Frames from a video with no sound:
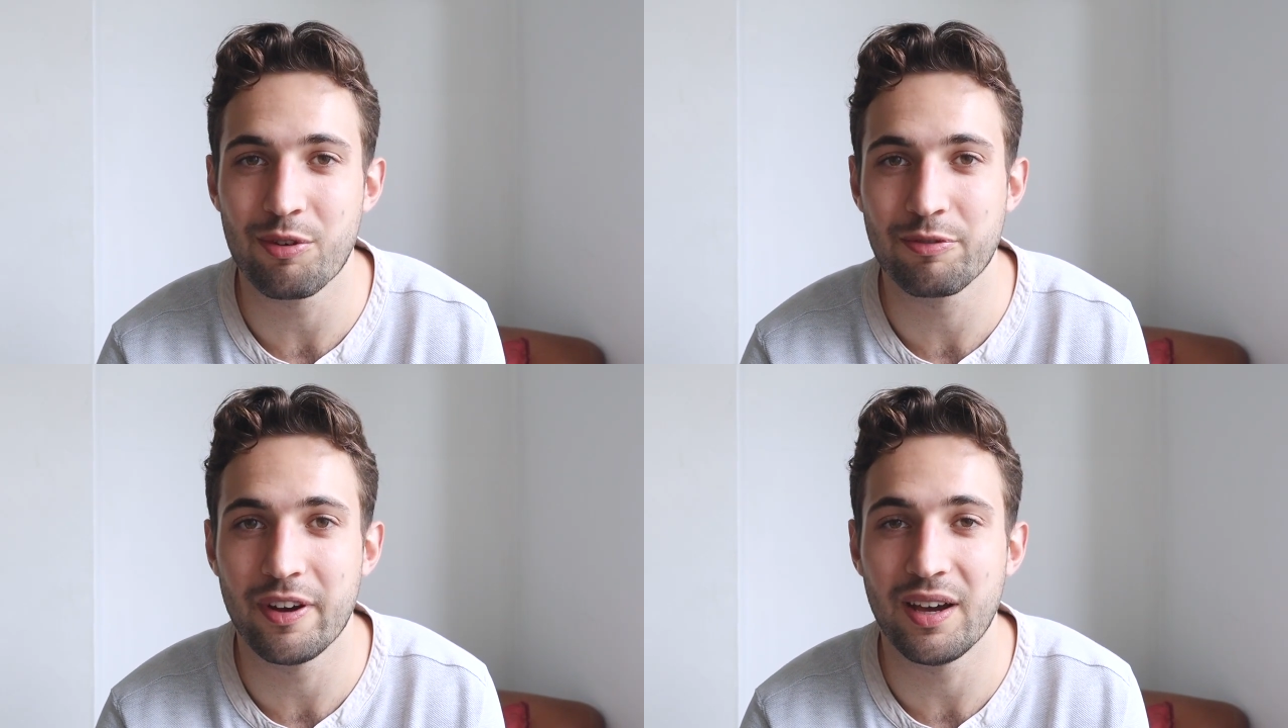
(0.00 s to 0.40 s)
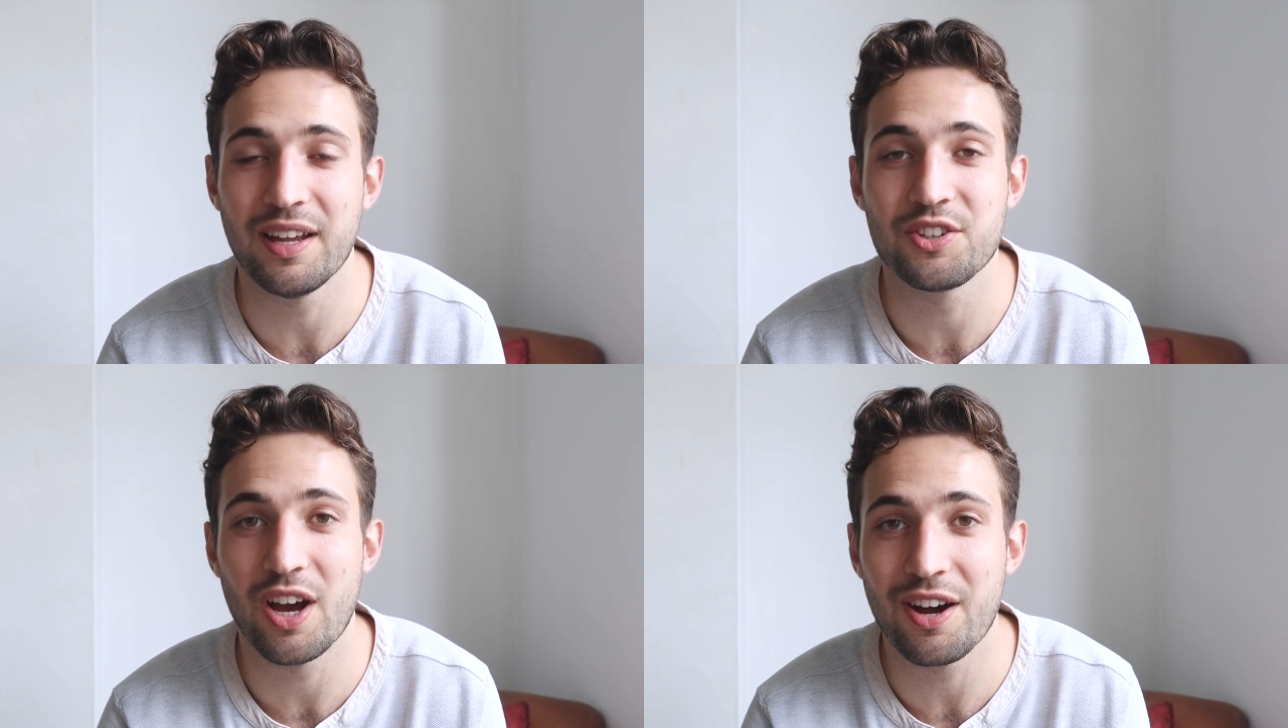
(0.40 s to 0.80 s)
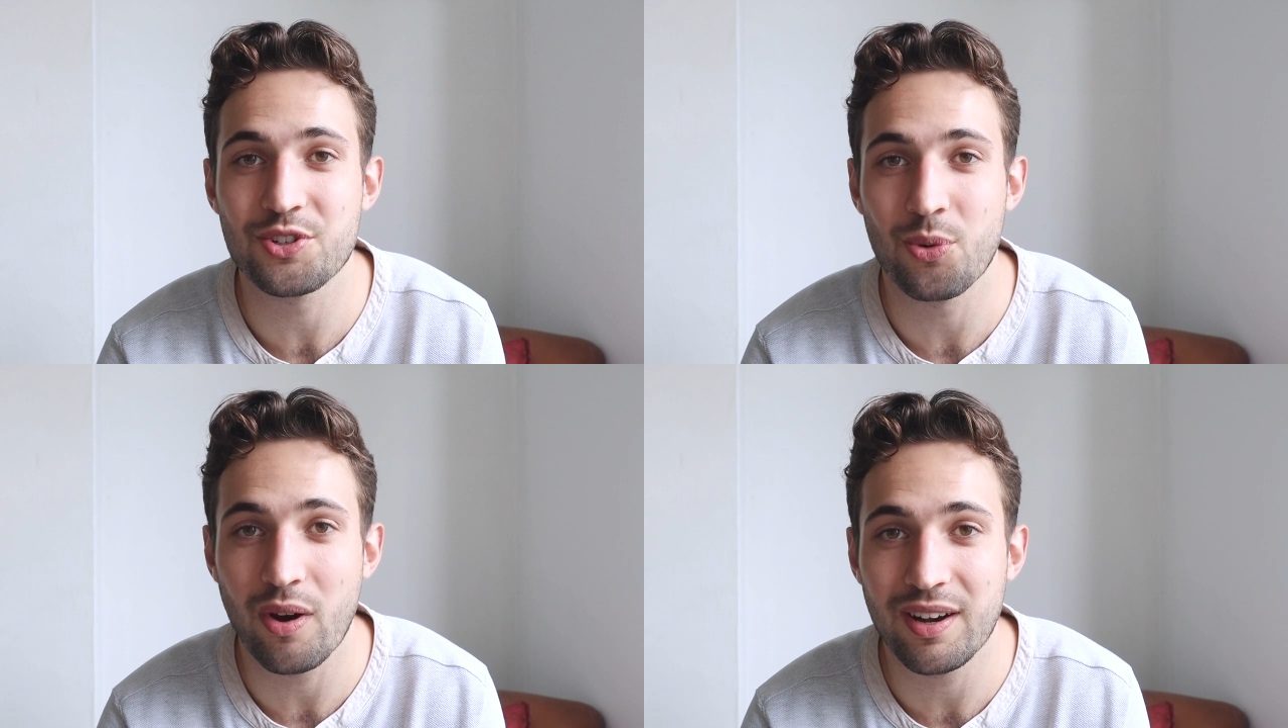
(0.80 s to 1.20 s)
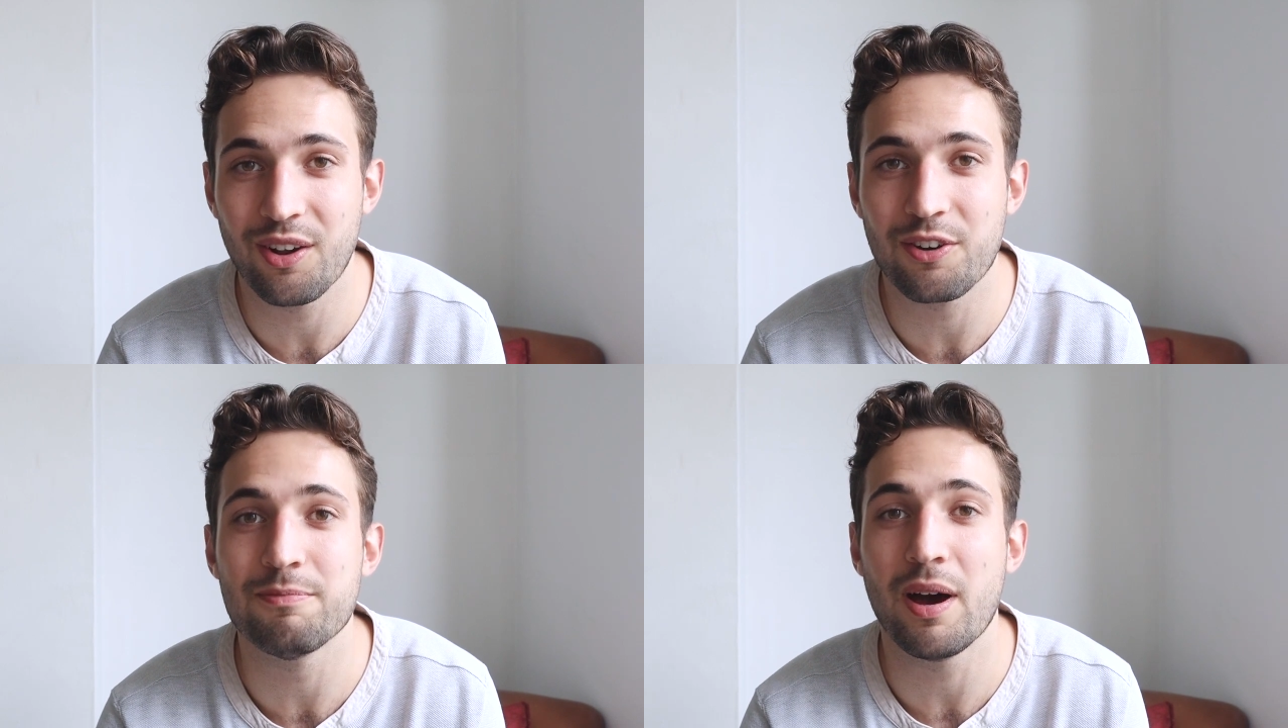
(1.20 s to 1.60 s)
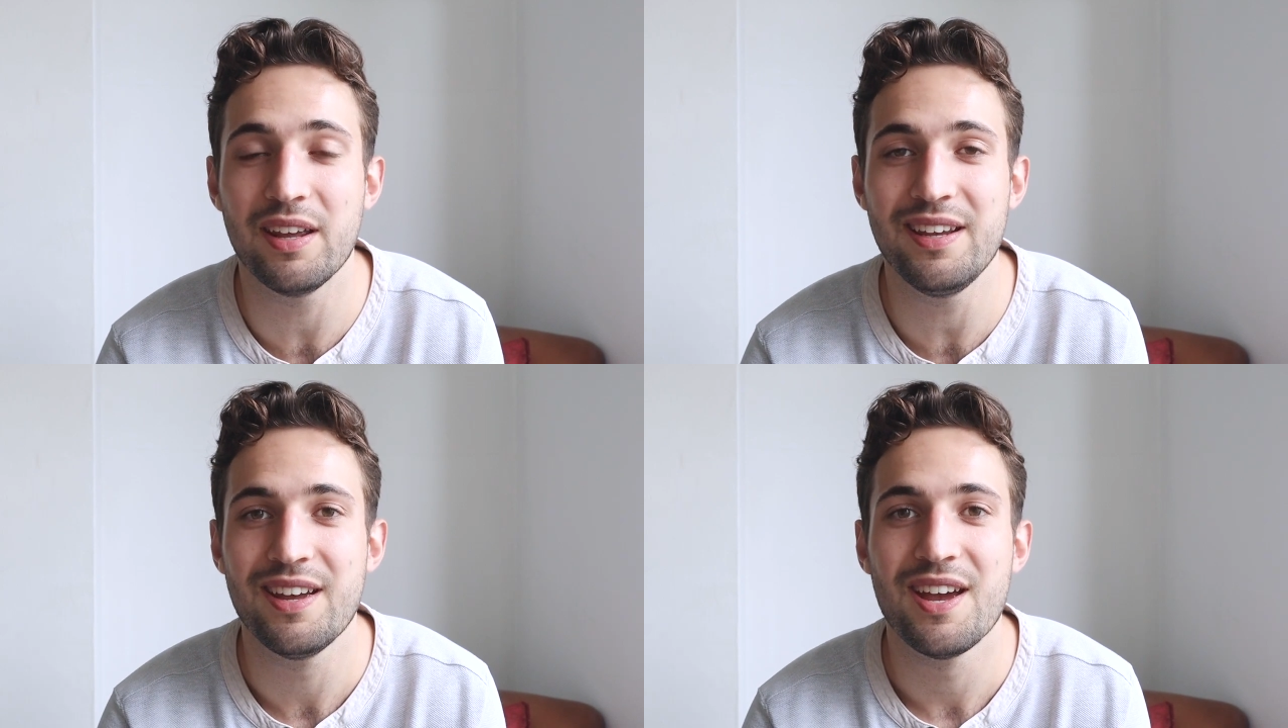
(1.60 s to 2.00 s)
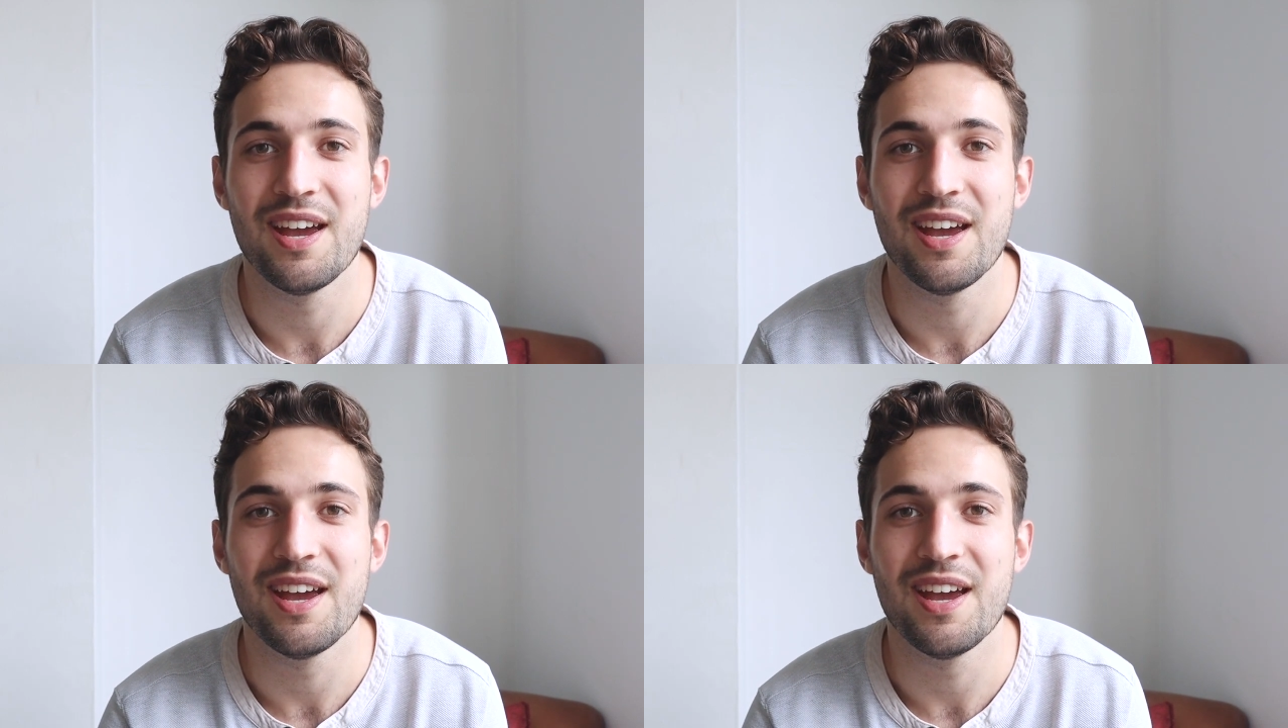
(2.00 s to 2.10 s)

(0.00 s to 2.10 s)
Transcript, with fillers: offer and charge quite a lot of money